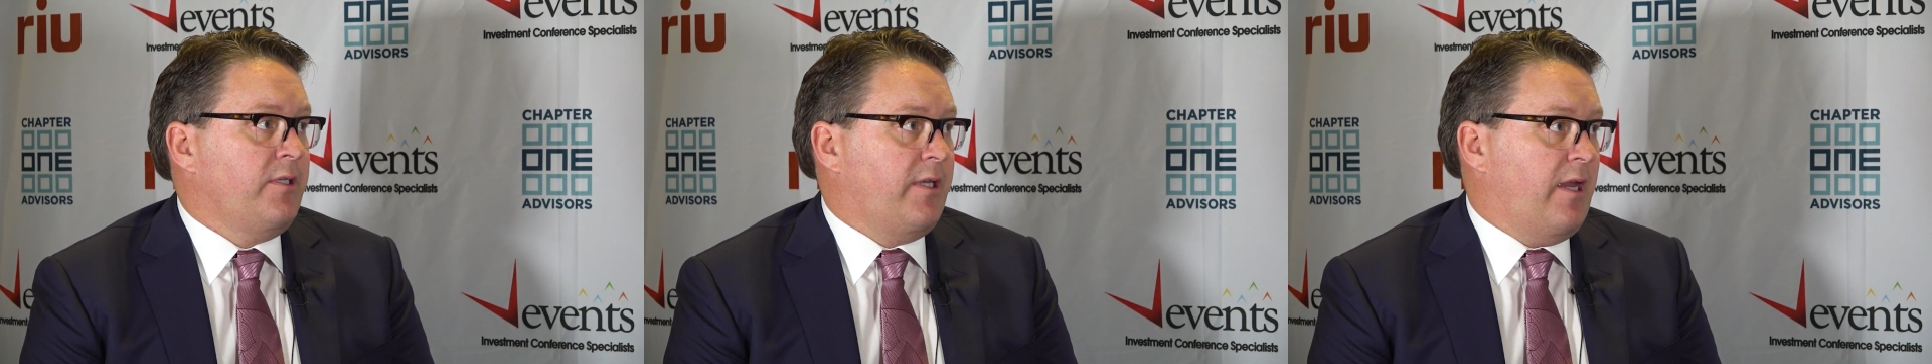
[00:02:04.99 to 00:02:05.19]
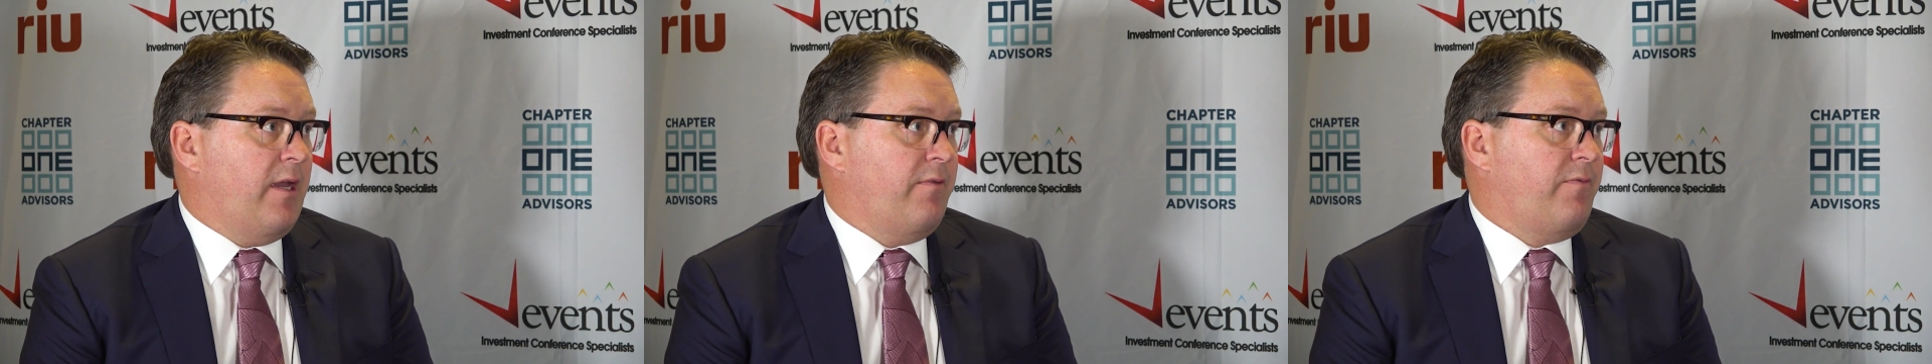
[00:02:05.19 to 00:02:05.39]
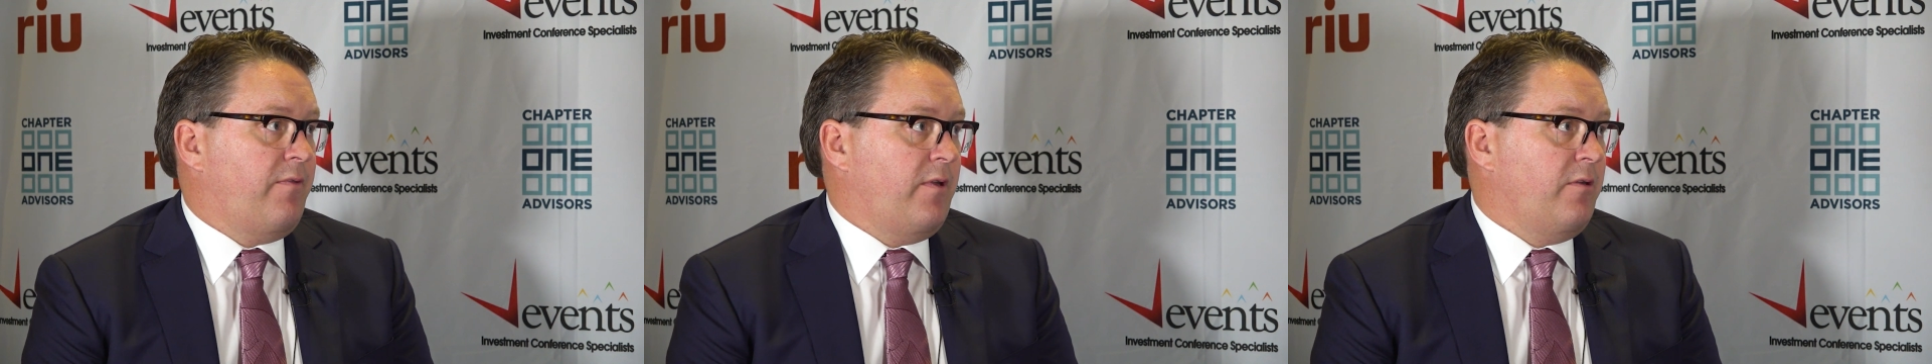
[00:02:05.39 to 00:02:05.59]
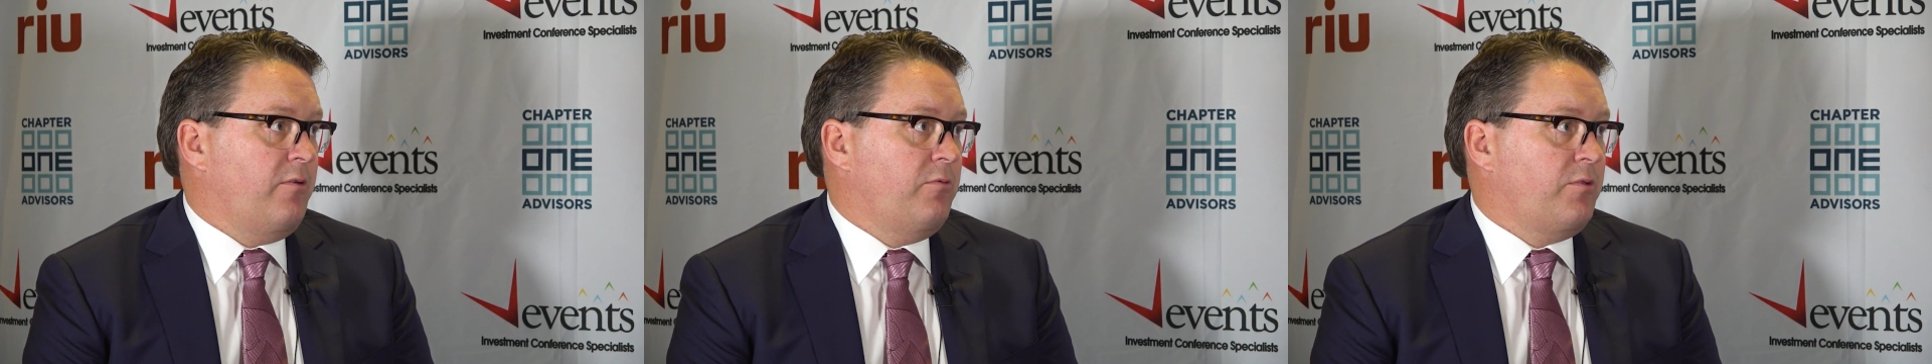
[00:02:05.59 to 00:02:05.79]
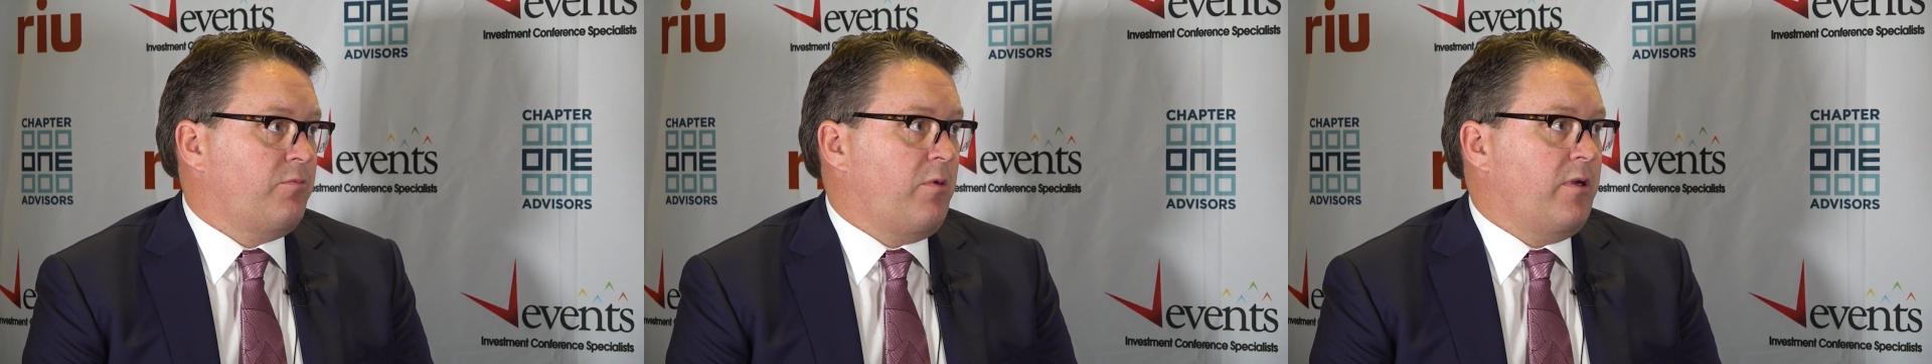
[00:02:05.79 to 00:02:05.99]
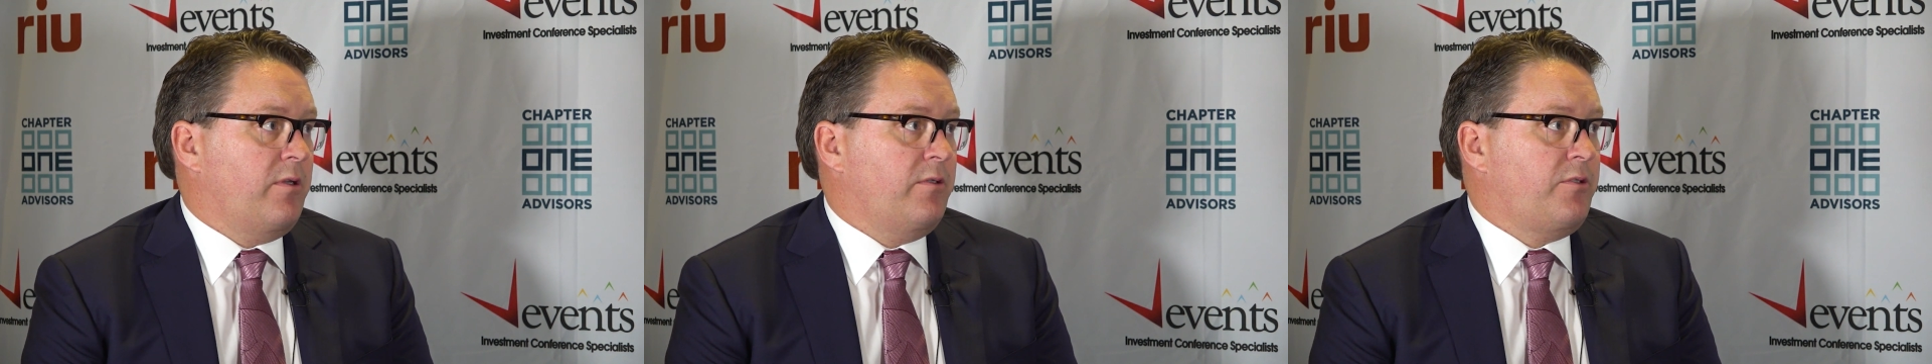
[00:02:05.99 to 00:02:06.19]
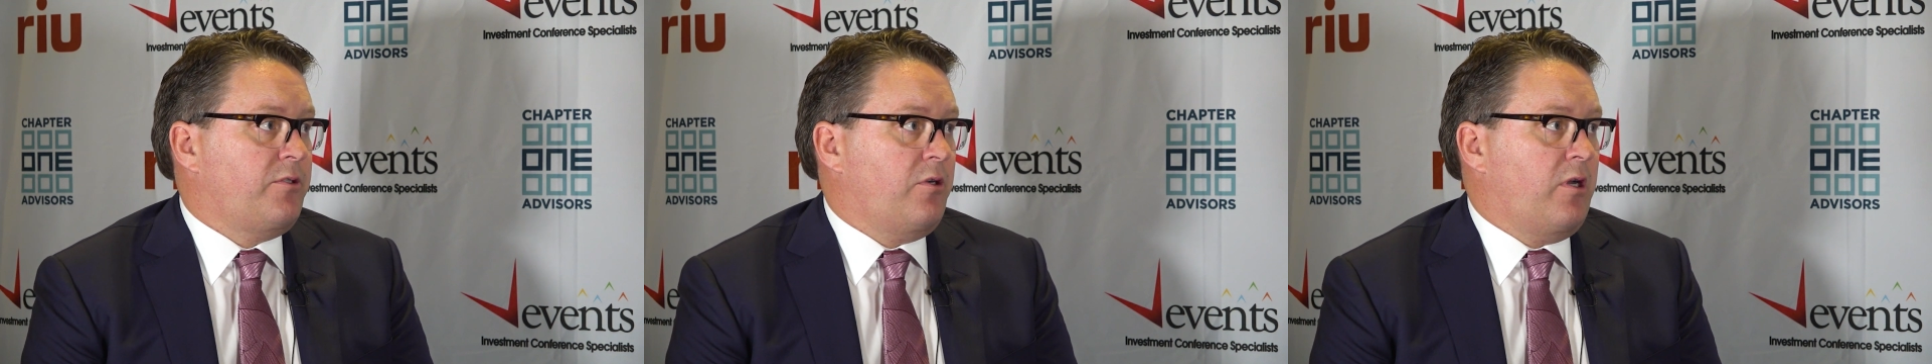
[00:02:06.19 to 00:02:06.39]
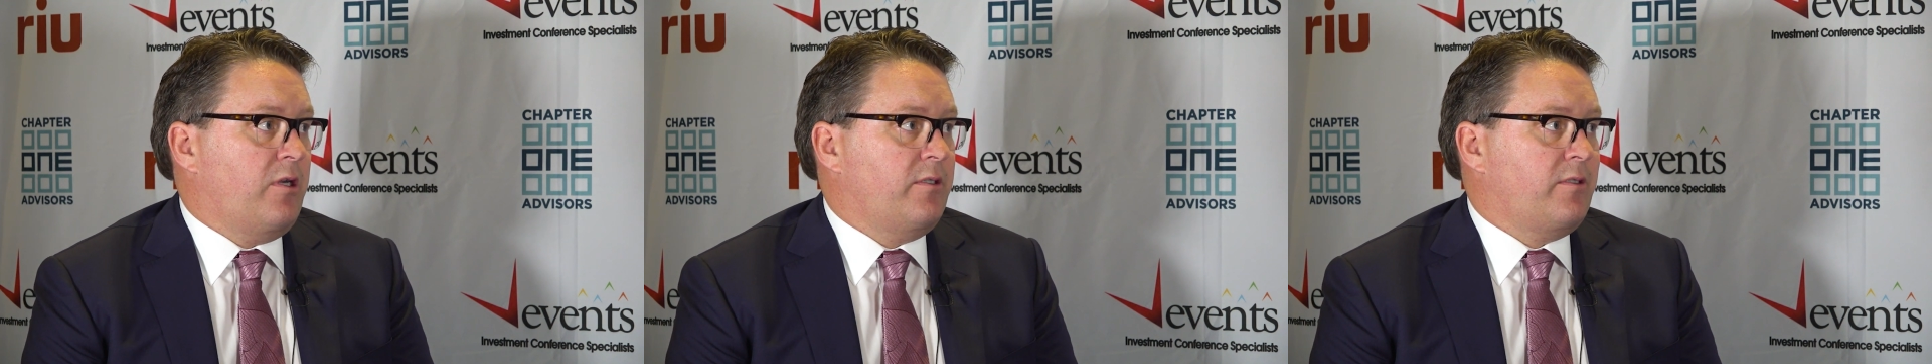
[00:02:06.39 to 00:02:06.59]
Ganfeng, who was one of
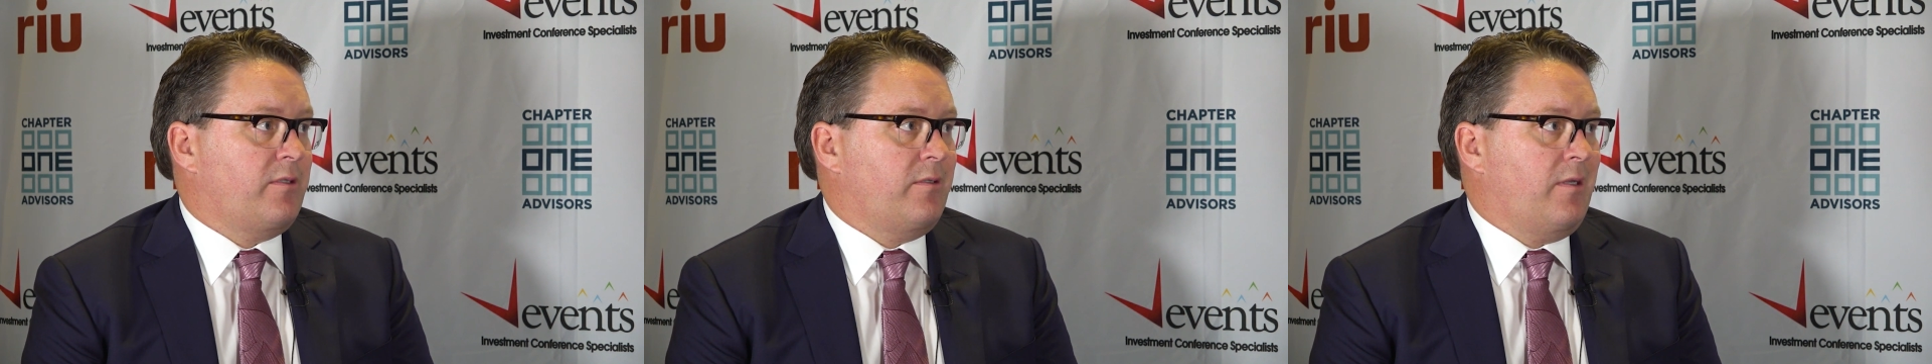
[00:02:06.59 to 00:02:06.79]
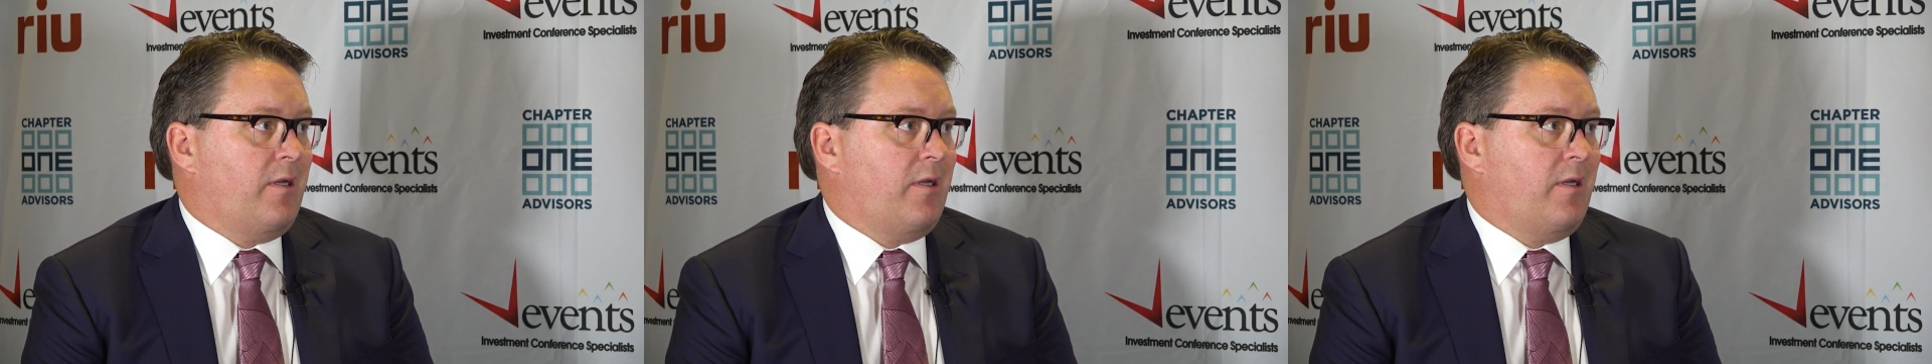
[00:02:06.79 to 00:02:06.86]
China's